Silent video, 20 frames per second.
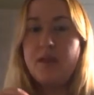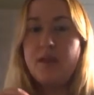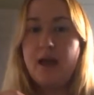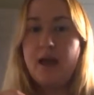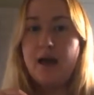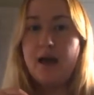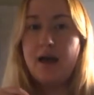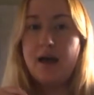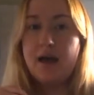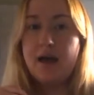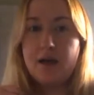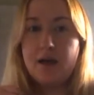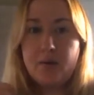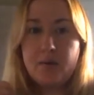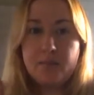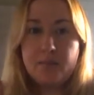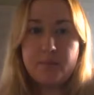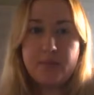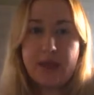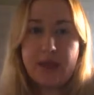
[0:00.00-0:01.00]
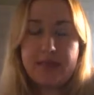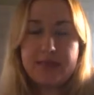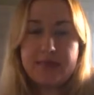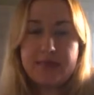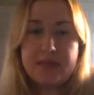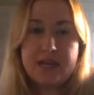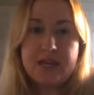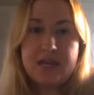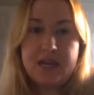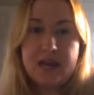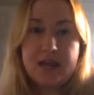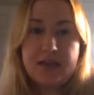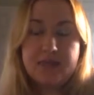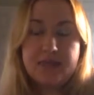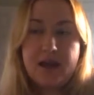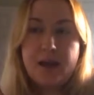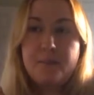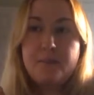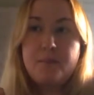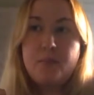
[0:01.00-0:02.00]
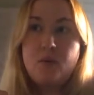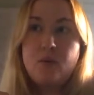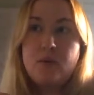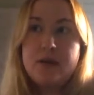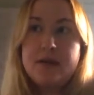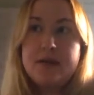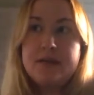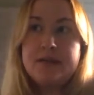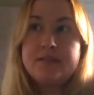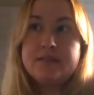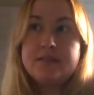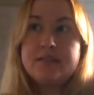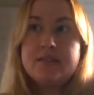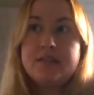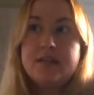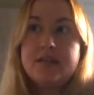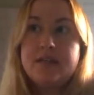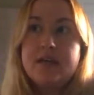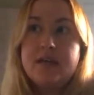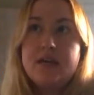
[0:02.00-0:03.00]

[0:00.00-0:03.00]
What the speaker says: And then at that point,